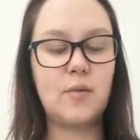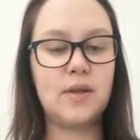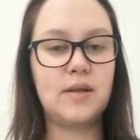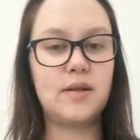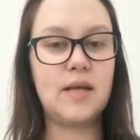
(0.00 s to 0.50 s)

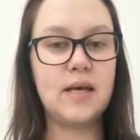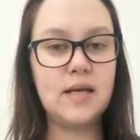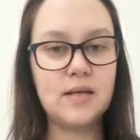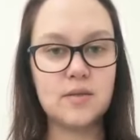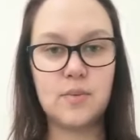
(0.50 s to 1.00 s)
what that
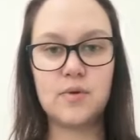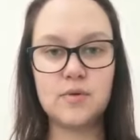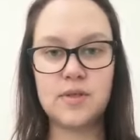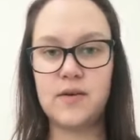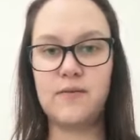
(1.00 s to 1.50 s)
is
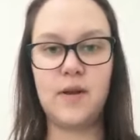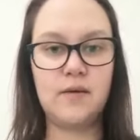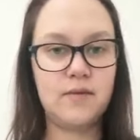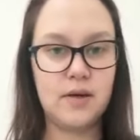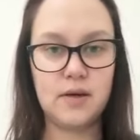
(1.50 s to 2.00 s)
because they've
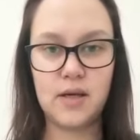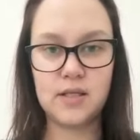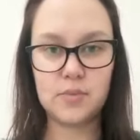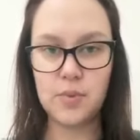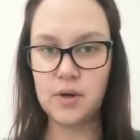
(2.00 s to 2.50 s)
never
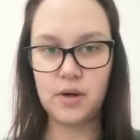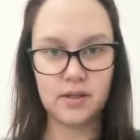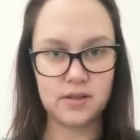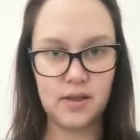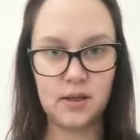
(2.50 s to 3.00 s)

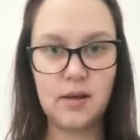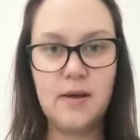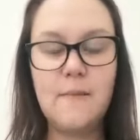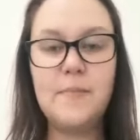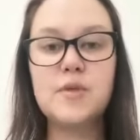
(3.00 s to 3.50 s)
experienced that.
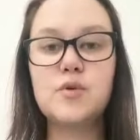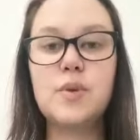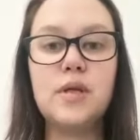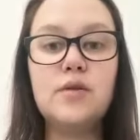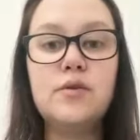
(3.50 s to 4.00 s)
So we
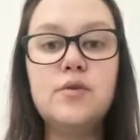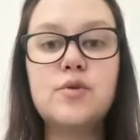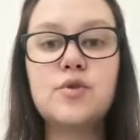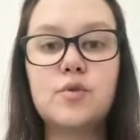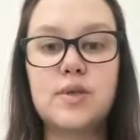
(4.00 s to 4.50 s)
need to
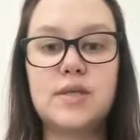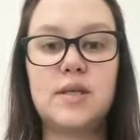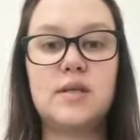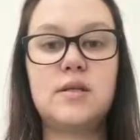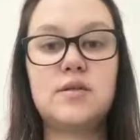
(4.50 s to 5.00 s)
use stories
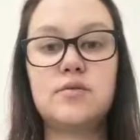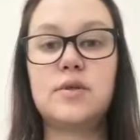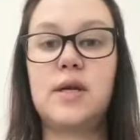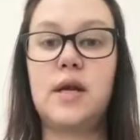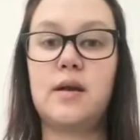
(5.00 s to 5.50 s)
that
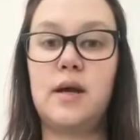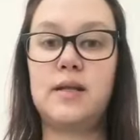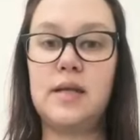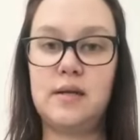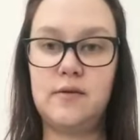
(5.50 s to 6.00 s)
children can
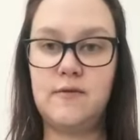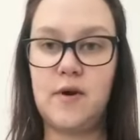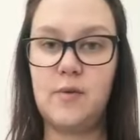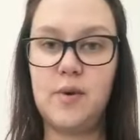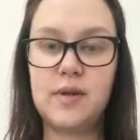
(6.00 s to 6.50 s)

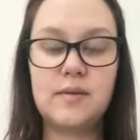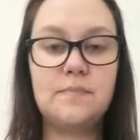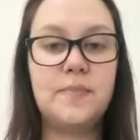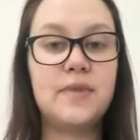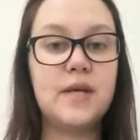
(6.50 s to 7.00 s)
identify with.
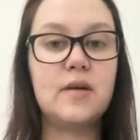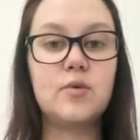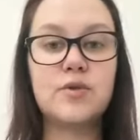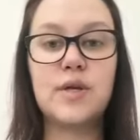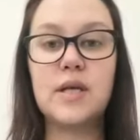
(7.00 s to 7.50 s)
And then
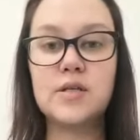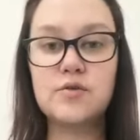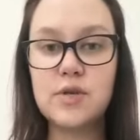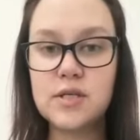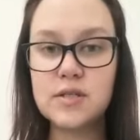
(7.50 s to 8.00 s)
also
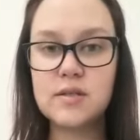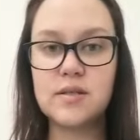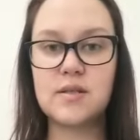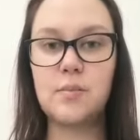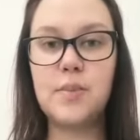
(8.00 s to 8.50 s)
illustrations
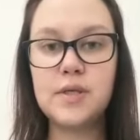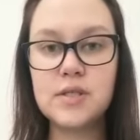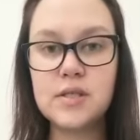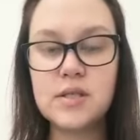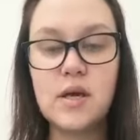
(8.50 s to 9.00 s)
is the
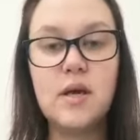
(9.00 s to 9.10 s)
pictures.